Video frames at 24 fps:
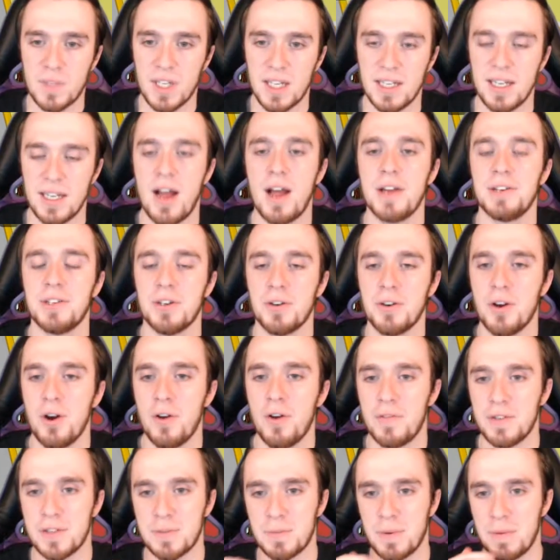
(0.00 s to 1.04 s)
Now, I don't know if
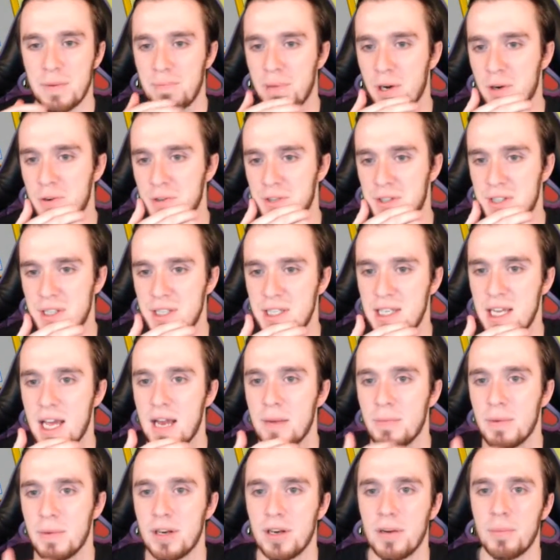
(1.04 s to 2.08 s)
it's been posted yet,
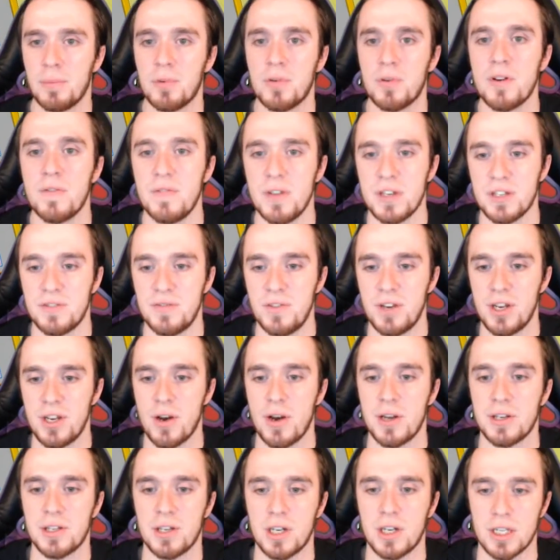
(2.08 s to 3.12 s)
but in a previous video I
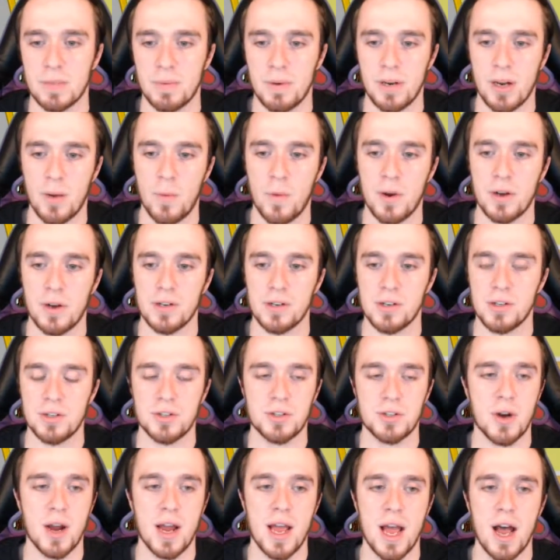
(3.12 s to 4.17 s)
talked about I wanted to
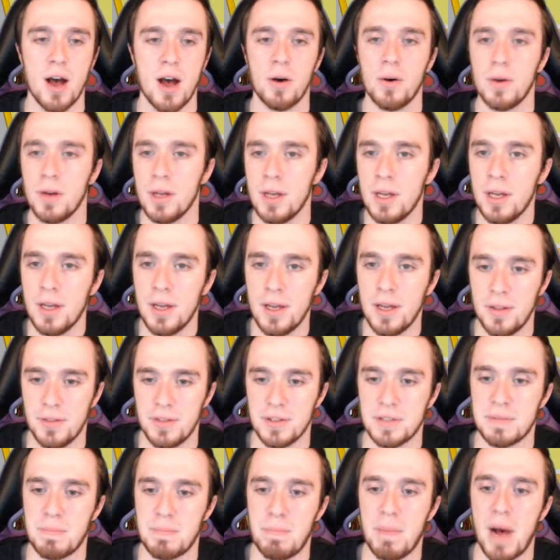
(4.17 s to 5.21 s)
try out
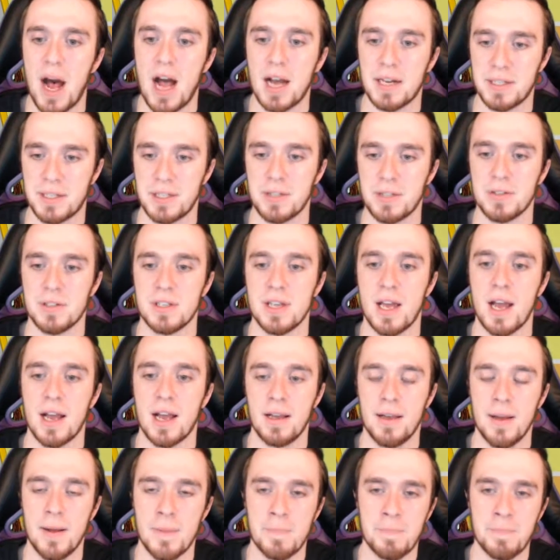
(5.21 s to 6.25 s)
this boxer deck.
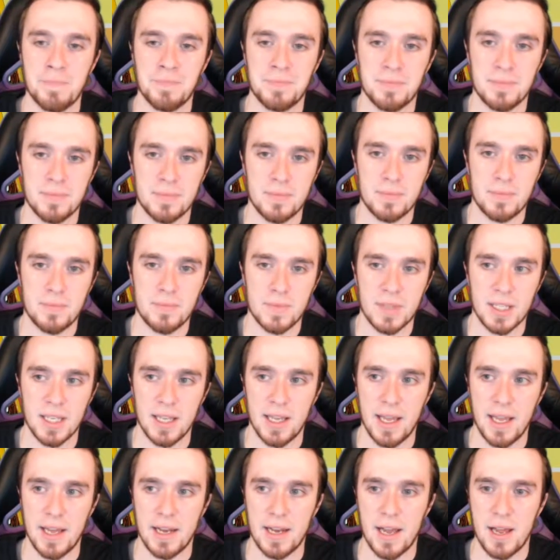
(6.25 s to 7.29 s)

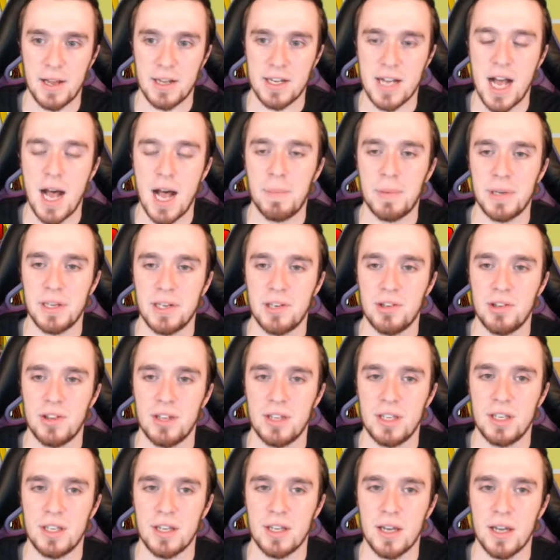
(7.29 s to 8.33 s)
And I copied
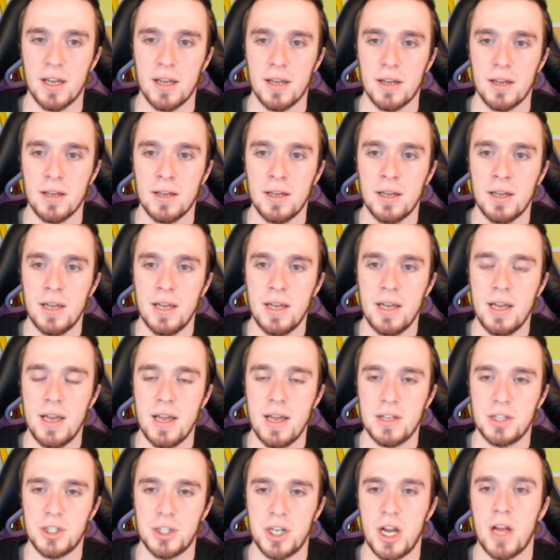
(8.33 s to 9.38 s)
the
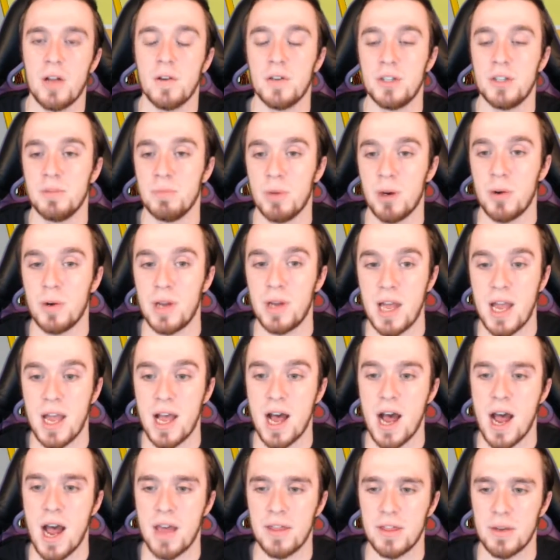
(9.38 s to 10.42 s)
challenge mode
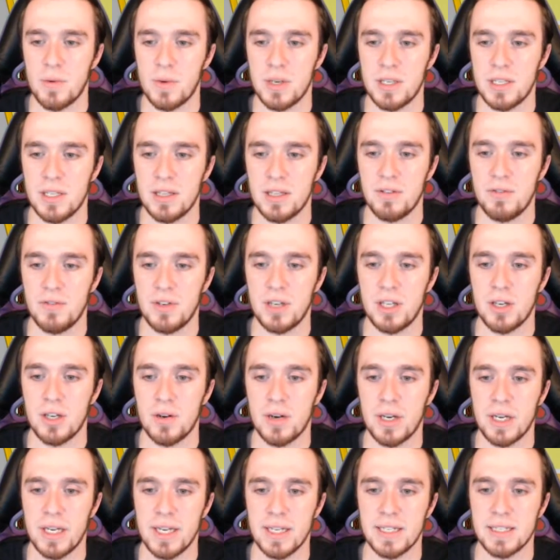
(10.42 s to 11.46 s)
AI that we did the video
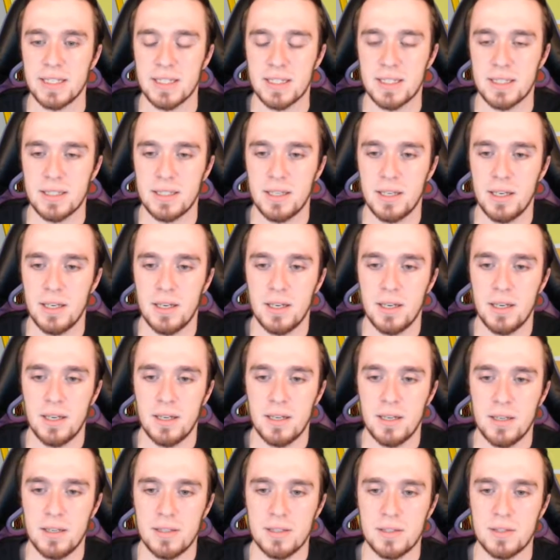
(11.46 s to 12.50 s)
against
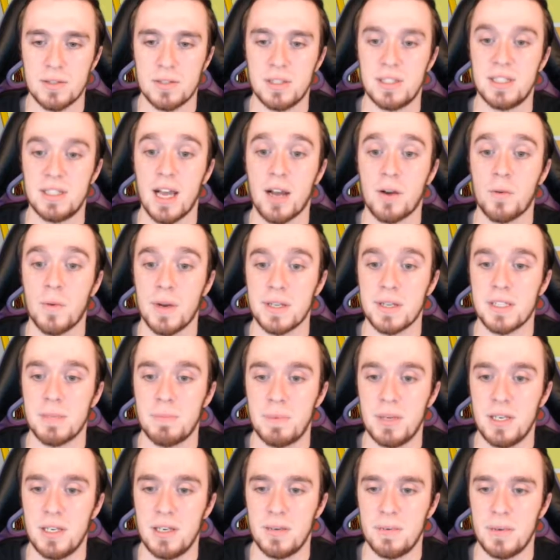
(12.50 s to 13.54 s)
deck
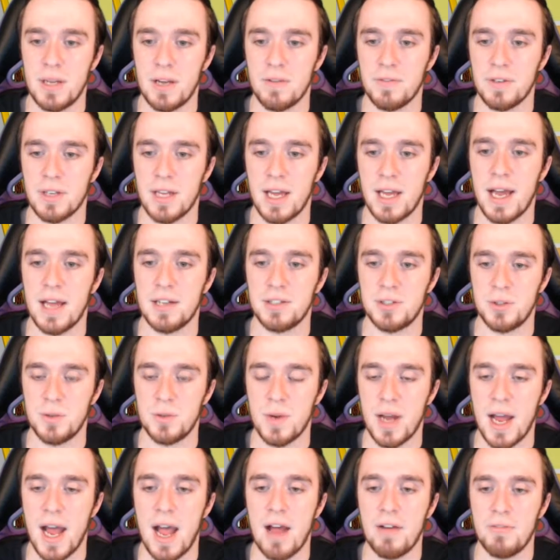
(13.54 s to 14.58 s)
recipe to be able to
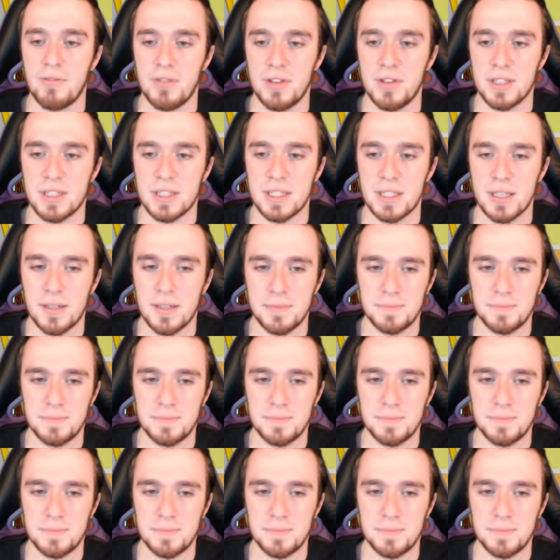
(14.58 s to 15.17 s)
have this